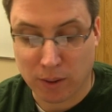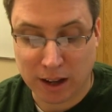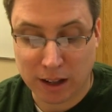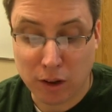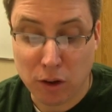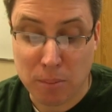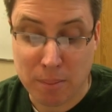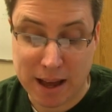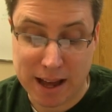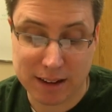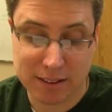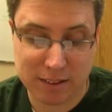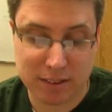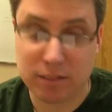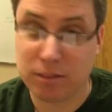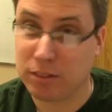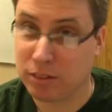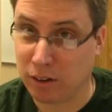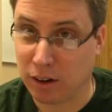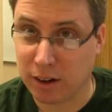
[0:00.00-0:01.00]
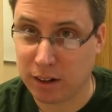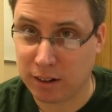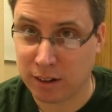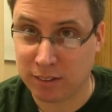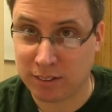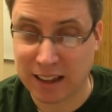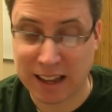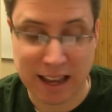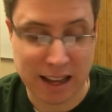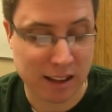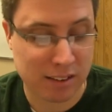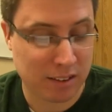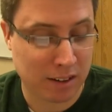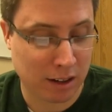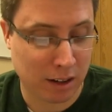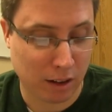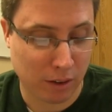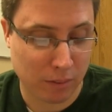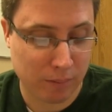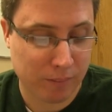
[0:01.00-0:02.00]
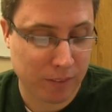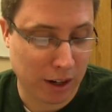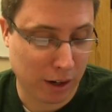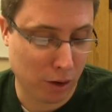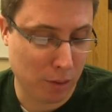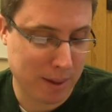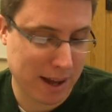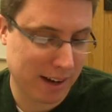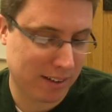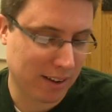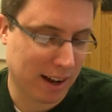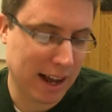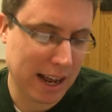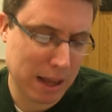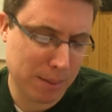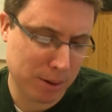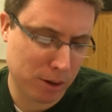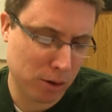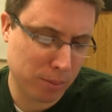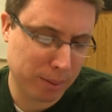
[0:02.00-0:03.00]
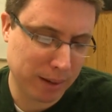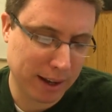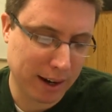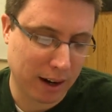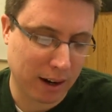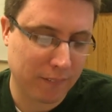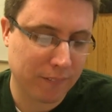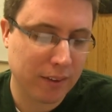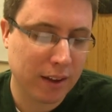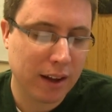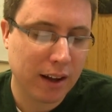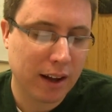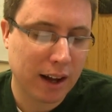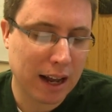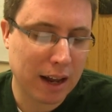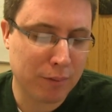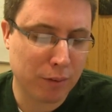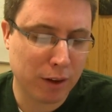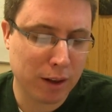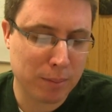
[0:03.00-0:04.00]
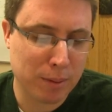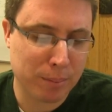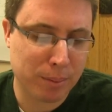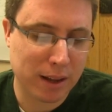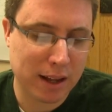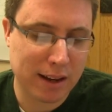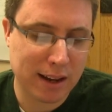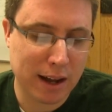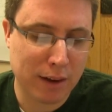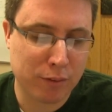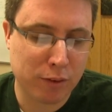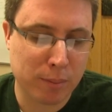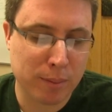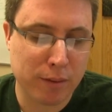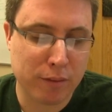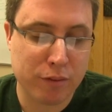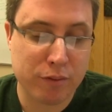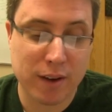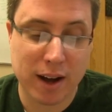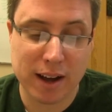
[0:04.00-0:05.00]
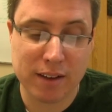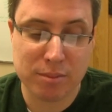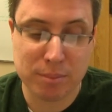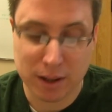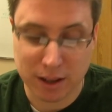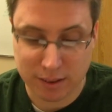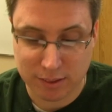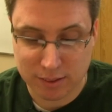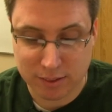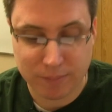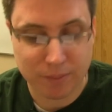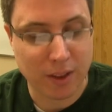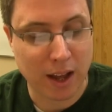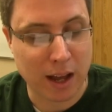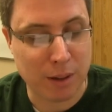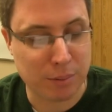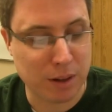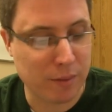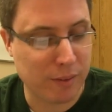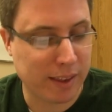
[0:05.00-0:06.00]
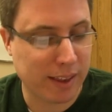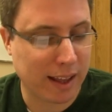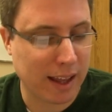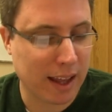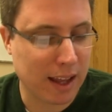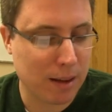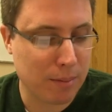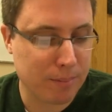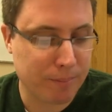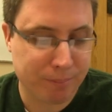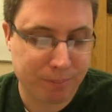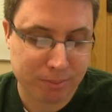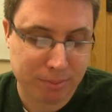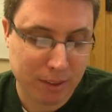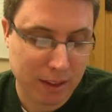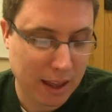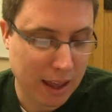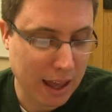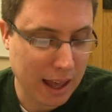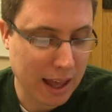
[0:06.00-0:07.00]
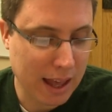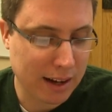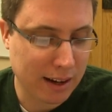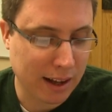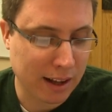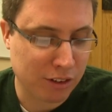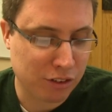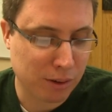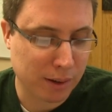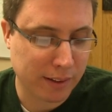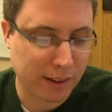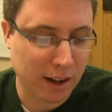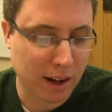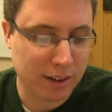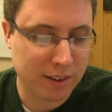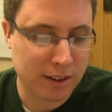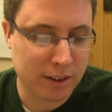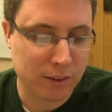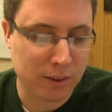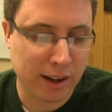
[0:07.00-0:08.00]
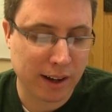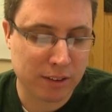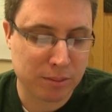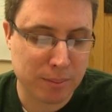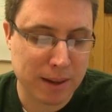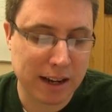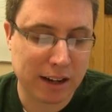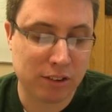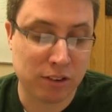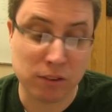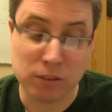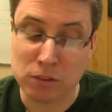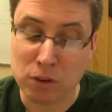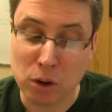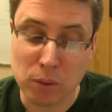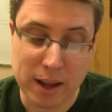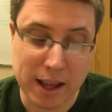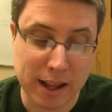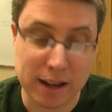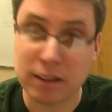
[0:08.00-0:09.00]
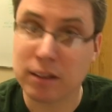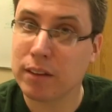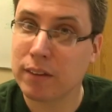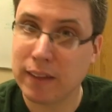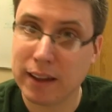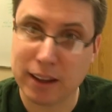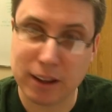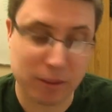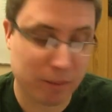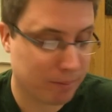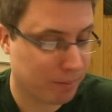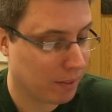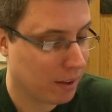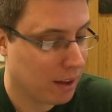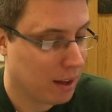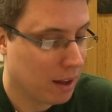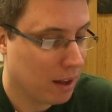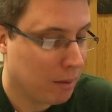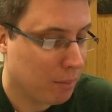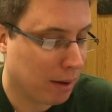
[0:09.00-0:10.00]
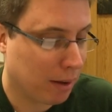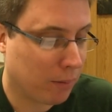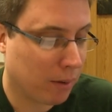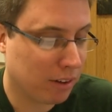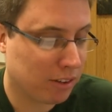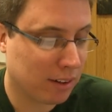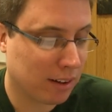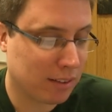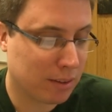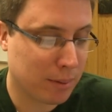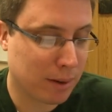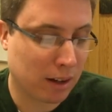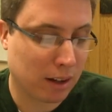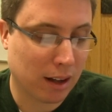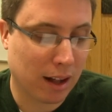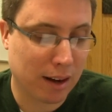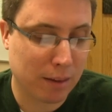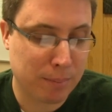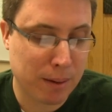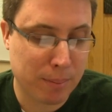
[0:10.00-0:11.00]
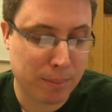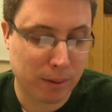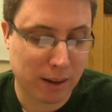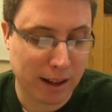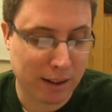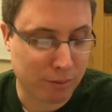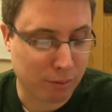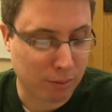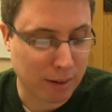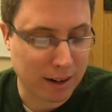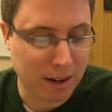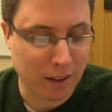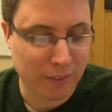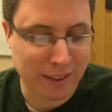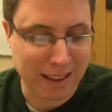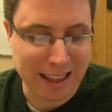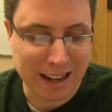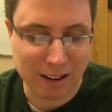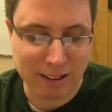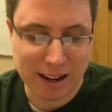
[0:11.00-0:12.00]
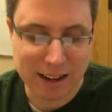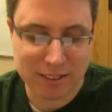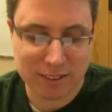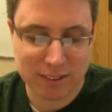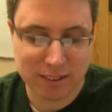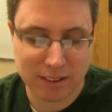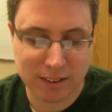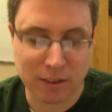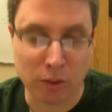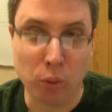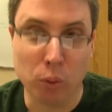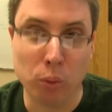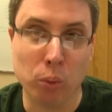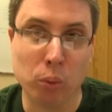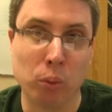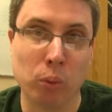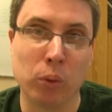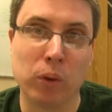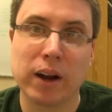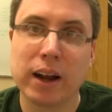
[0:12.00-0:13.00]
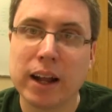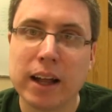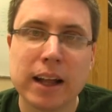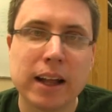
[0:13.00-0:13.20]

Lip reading: Oh, hello, Matt. Sorry, didn't say hey, it said hello. Hello, Matt. I am a new player. I have only been playing now for about 5 months. I am loving the game, and I enjoy the content you guys make to no end. Thank you. My question is about a lot of people I have read on the internet. Ooh,